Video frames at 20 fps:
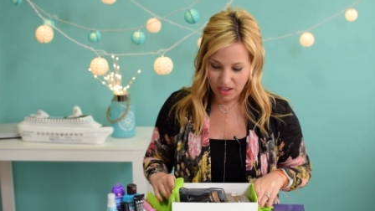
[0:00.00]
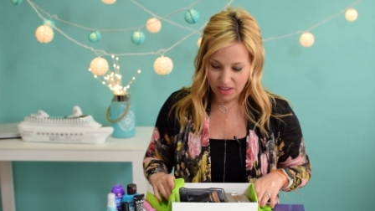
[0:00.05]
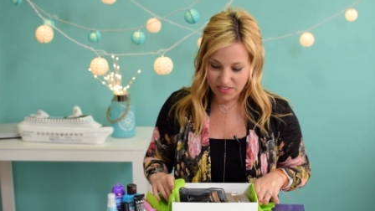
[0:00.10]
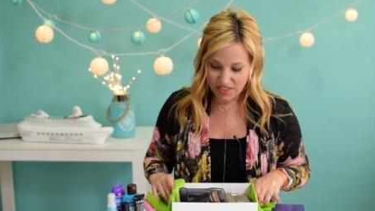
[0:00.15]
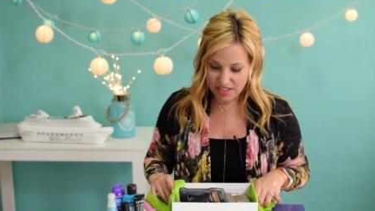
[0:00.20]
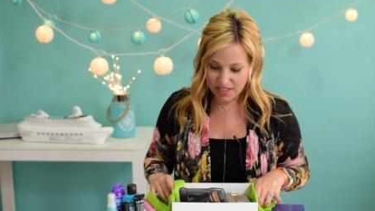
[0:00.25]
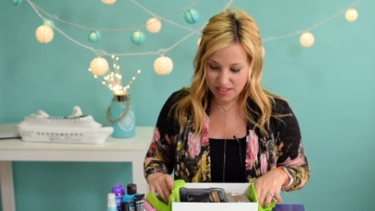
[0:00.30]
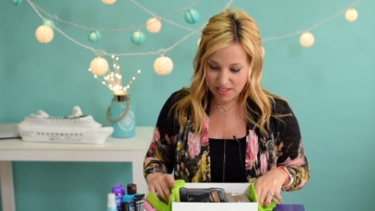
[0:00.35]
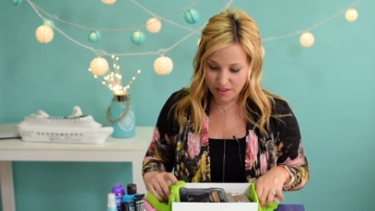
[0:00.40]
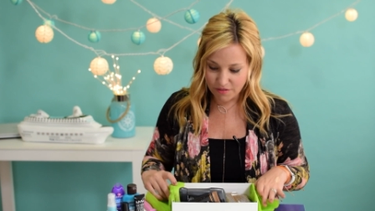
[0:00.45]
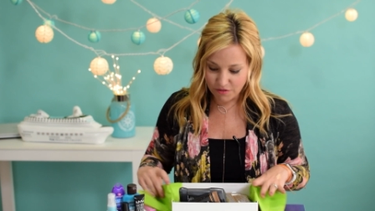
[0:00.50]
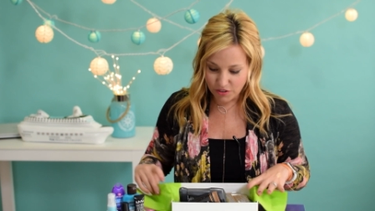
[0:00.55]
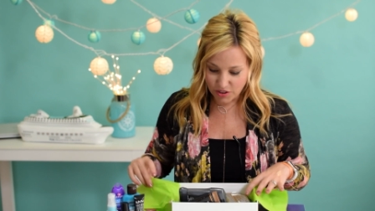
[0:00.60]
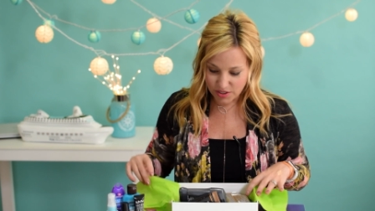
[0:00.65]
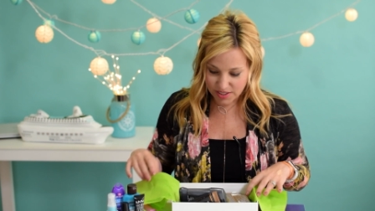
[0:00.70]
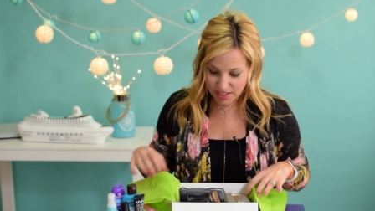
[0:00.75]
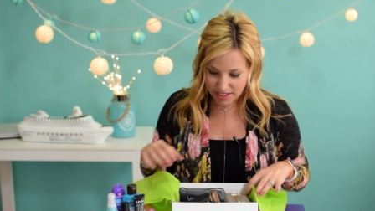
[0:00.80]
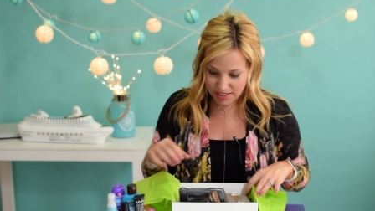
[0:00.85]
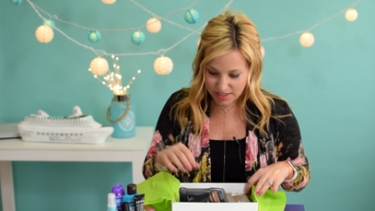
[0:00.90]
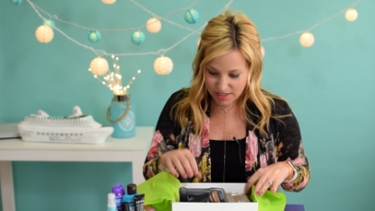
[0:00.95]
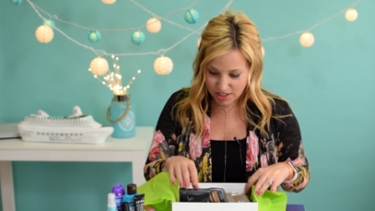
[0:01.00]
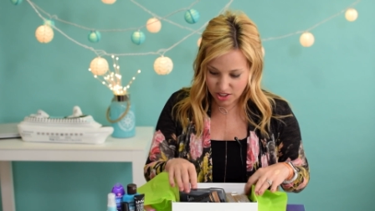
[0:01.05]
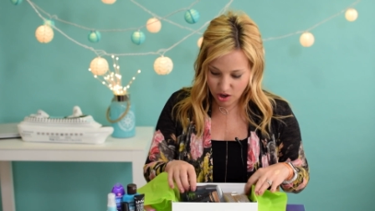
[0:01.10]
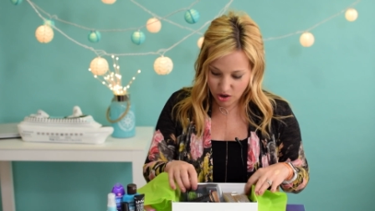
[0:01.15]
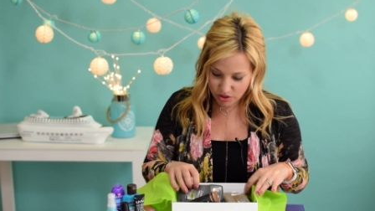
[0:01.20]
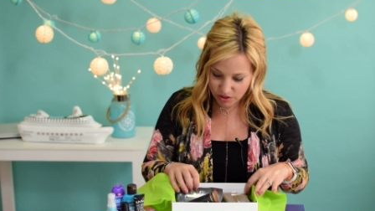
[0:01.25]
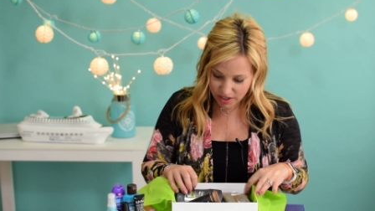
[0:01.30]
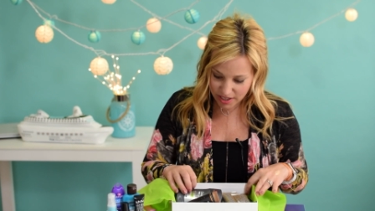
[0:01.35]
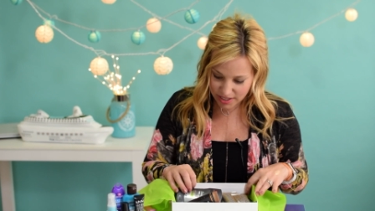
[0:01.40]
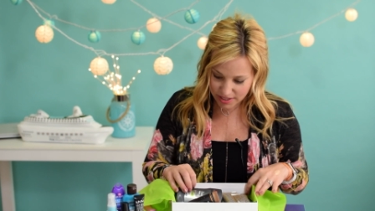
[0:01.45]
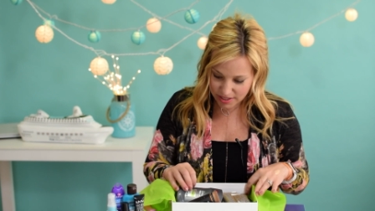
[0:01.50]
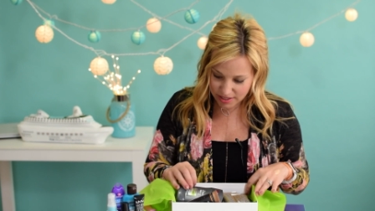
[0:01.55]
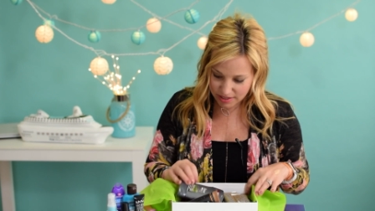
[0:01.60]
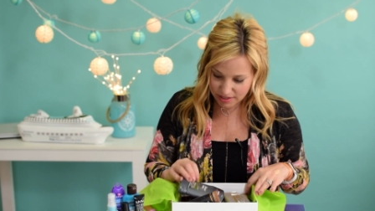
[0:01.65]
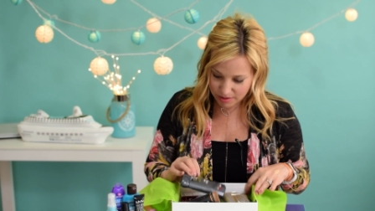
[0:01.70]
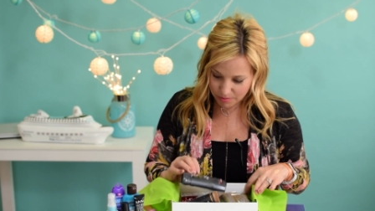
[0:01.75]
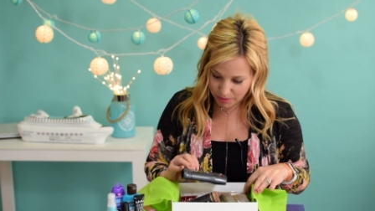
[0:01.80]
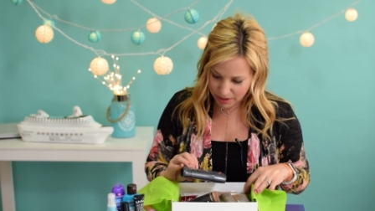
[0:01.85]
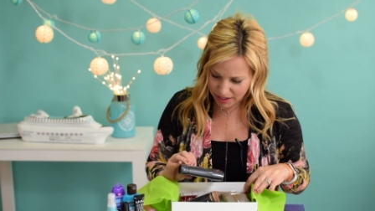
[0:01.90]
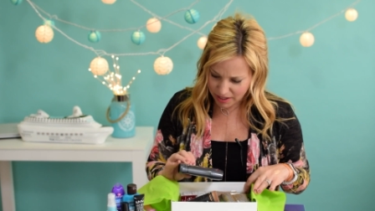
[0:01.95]
This is a full-size deodorant?
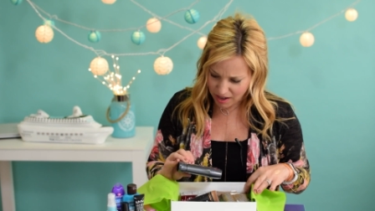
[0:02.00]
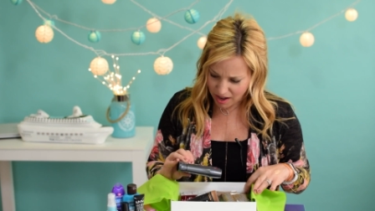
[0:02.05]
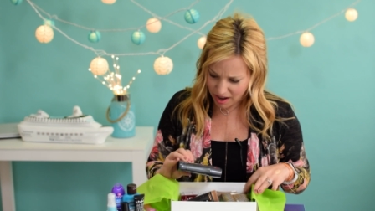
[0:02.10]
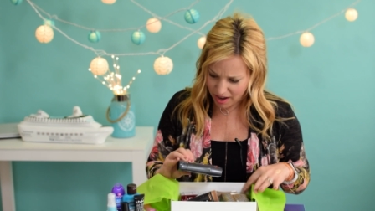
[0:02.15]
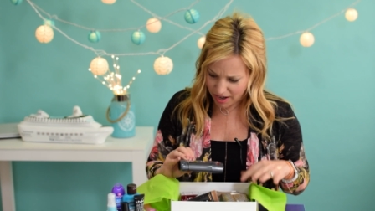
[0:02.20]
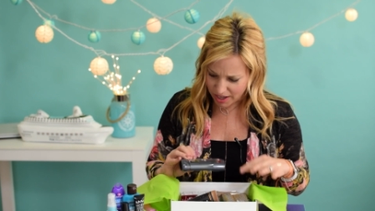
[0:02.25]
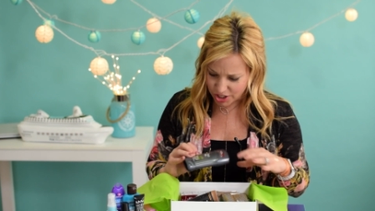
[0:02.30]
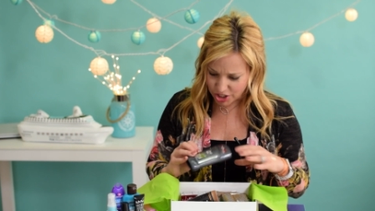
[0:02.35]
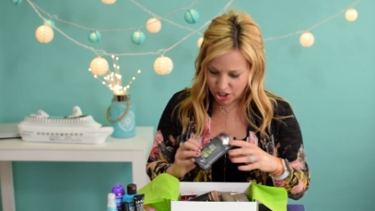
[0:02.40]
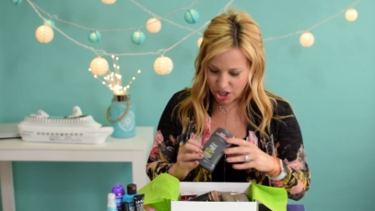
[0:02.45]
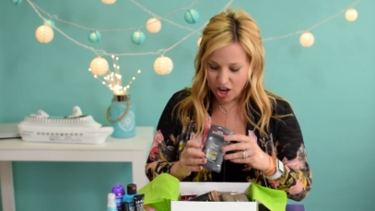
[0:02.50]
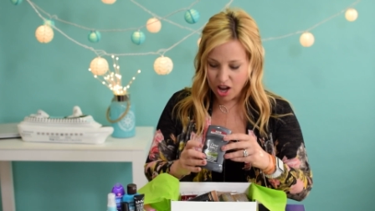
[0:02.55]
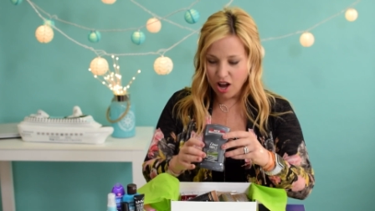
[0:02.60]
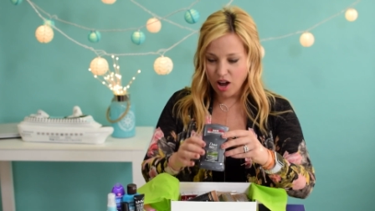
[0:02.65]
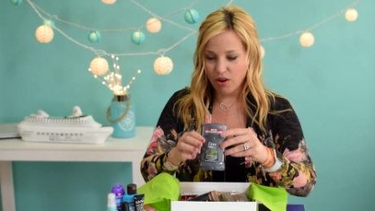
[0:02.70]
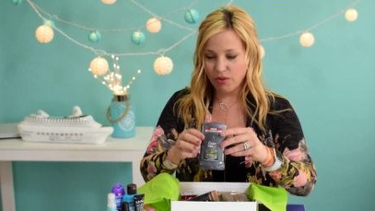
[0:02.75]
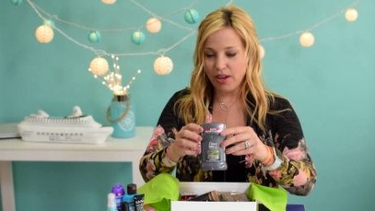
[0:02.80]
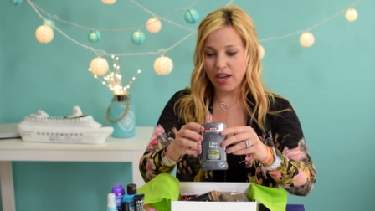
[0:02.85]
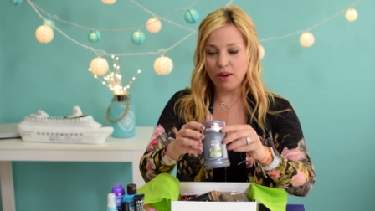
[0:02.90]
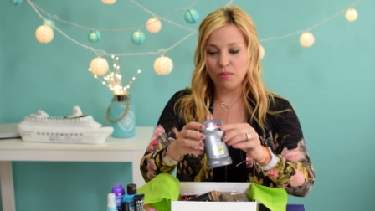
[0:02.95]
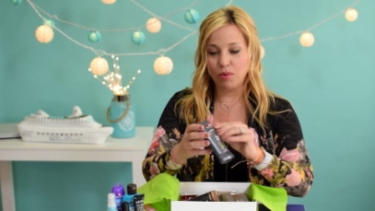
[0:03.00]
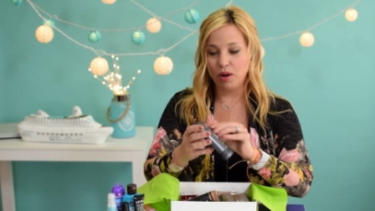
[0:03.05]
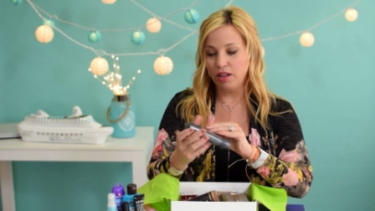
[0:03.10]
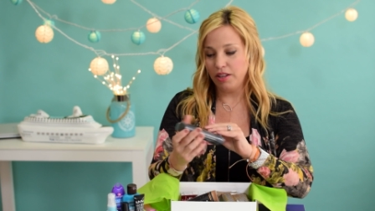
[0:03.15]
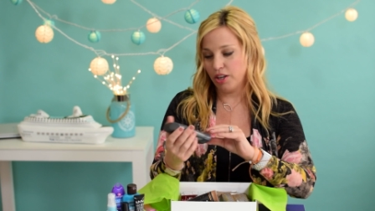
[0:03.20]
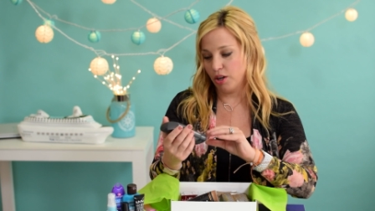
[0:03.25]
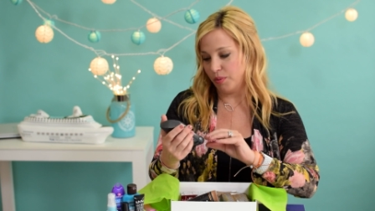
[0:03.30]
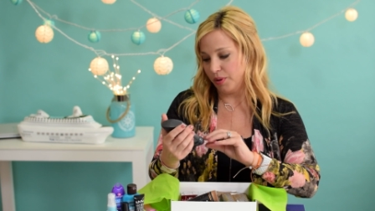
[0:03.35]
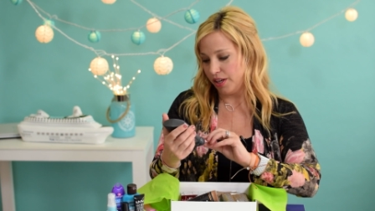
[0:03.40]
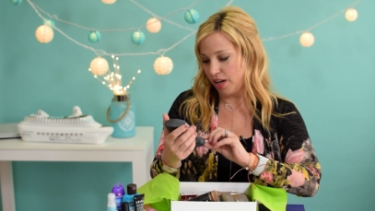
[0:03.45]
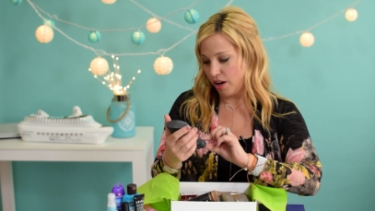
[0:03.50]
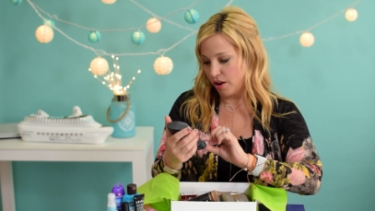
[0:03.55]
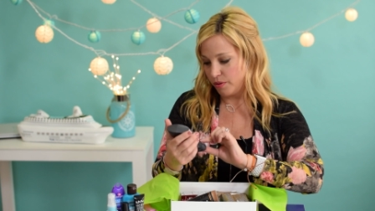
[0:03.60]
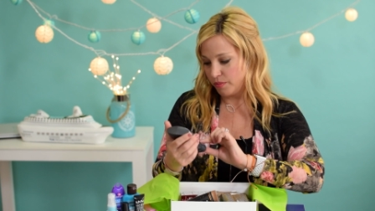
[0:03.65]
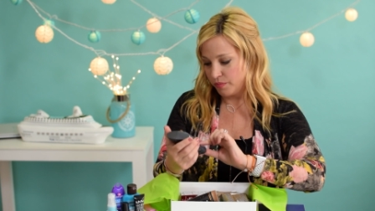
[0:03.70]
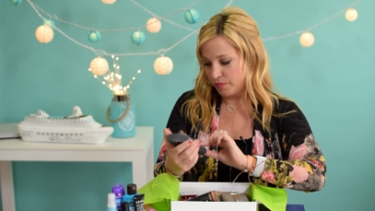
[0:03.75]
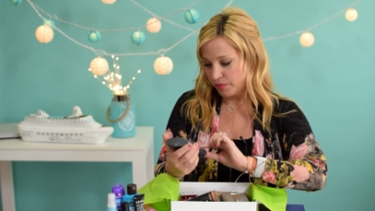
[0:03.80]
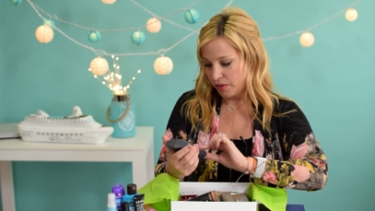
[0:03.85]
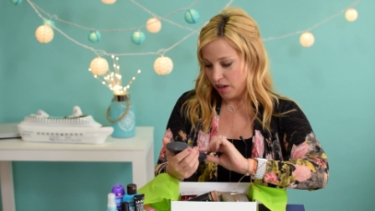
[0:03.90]
my gosh. Okay, well, here we go.